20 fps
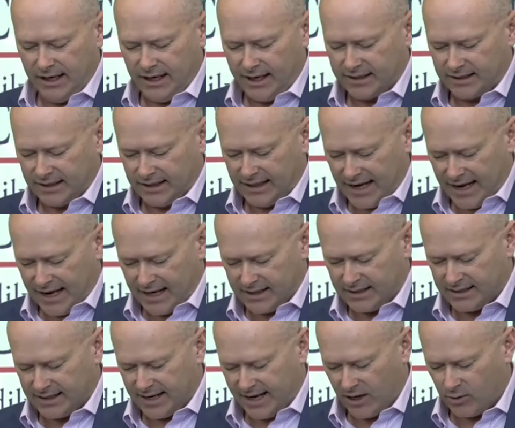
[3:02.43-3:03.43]
It's a large
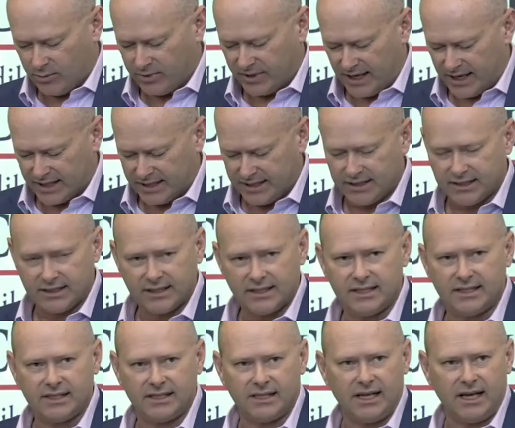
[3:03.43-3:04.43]
scale production.
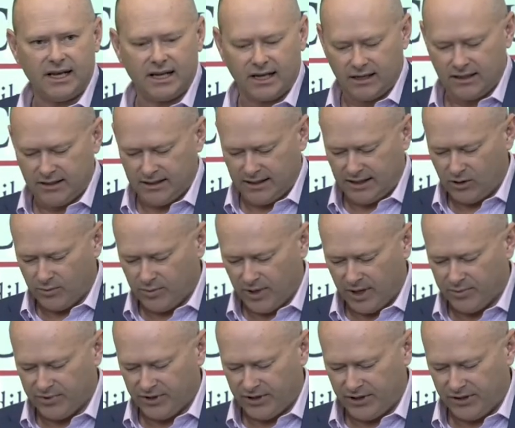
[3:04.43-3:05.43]
This year it'll
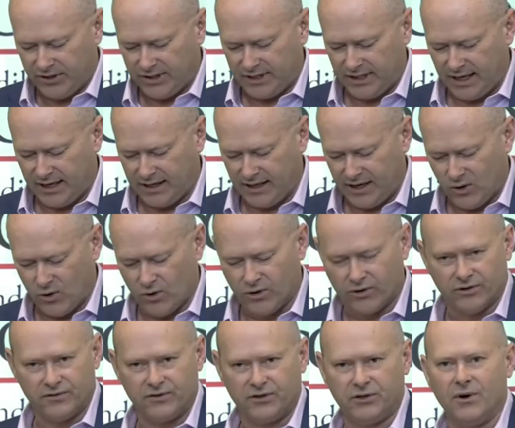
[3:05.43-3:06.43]
be producing in the
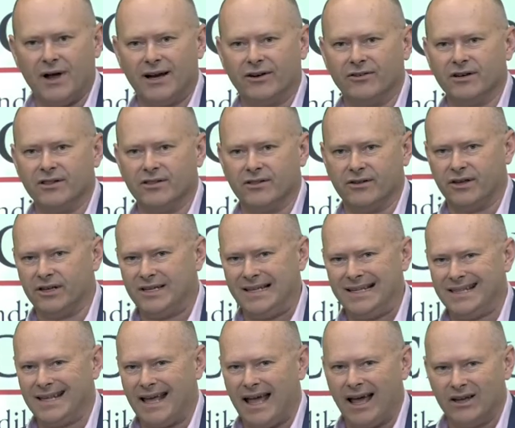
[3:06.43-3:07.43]
order of
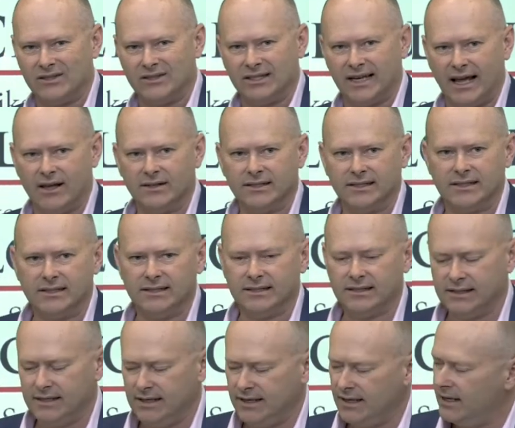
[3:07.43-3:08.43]
230,000 ounces.
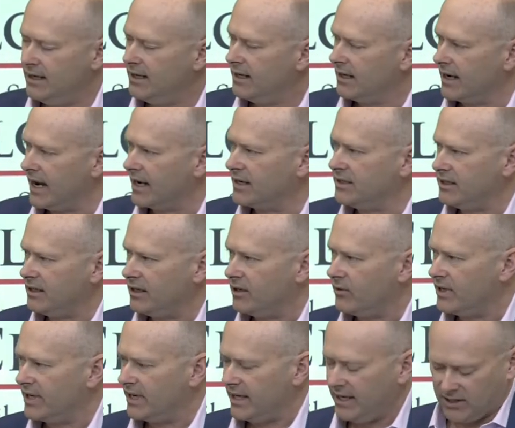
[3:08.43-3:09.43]
Next year,
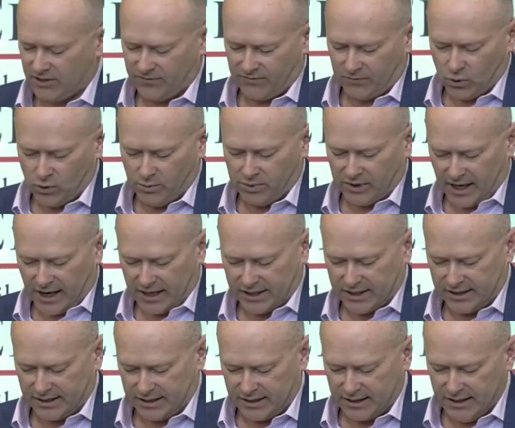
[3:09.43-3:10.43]
when it hits full
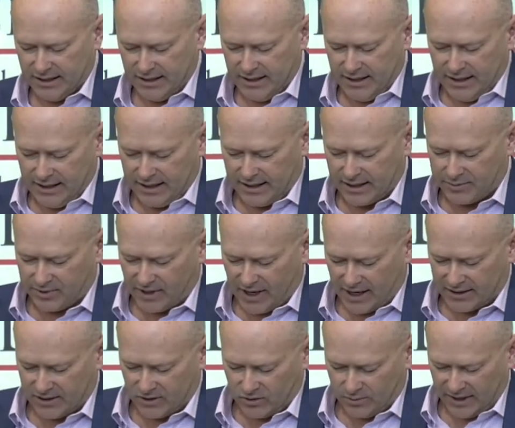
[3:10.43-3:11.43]
production, its
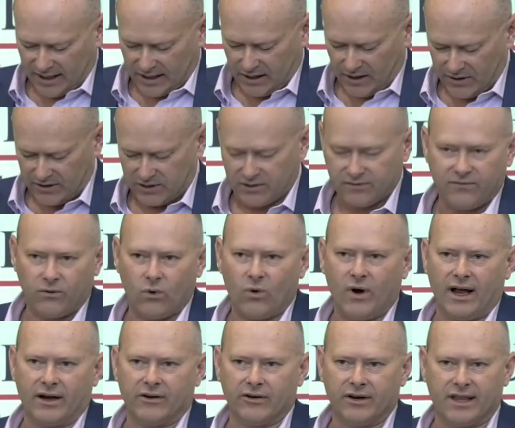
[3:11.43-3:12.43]
production will be close to
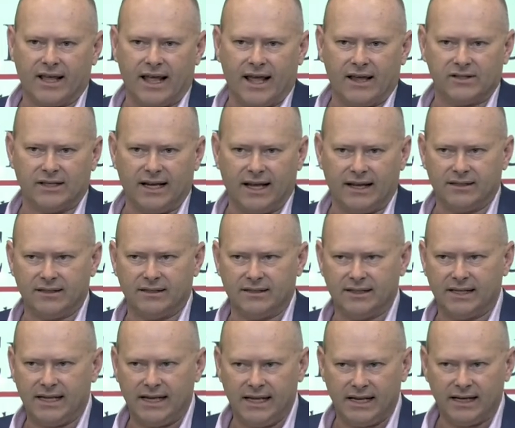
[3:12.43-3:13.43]
400,000 ounces
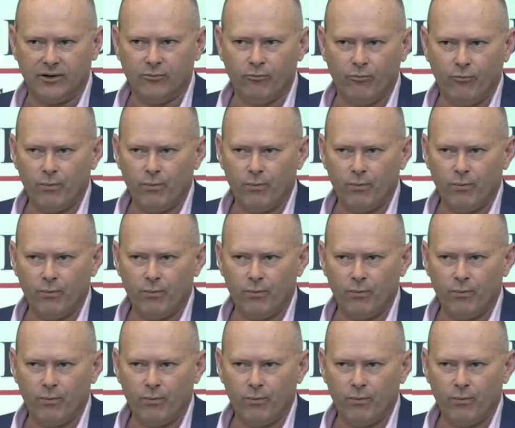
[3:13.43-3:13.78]
a year.